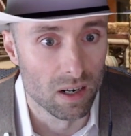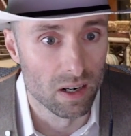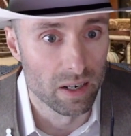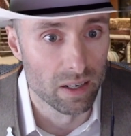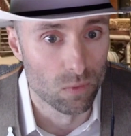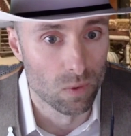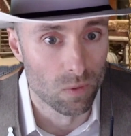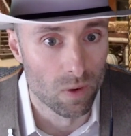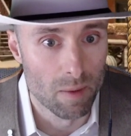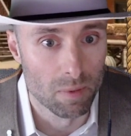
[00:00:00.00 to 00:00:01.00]
All right, we'll
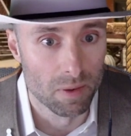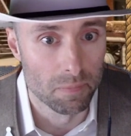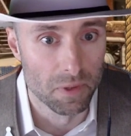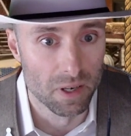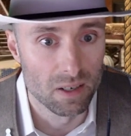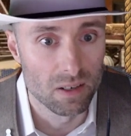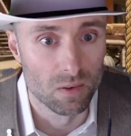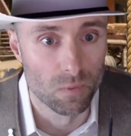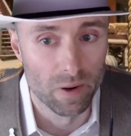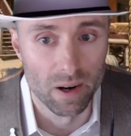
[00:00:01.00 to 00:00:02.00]
wrap her up there.
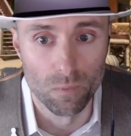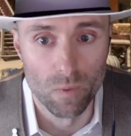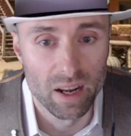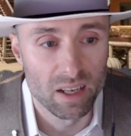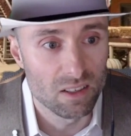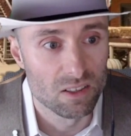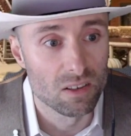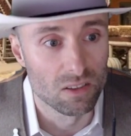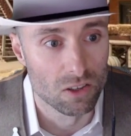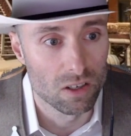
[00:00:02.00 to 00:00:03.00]
We are ready,
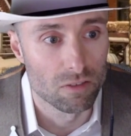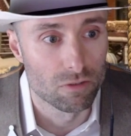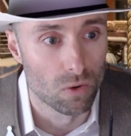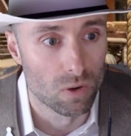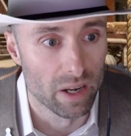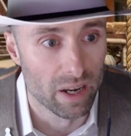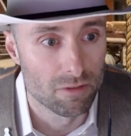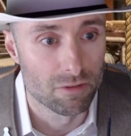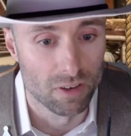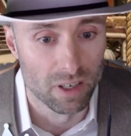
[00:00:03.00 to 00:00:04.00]
looking for a
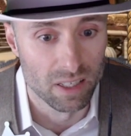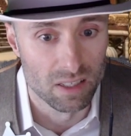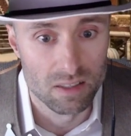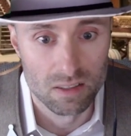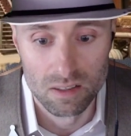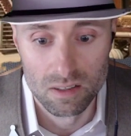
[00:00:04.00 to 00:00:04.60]
fight.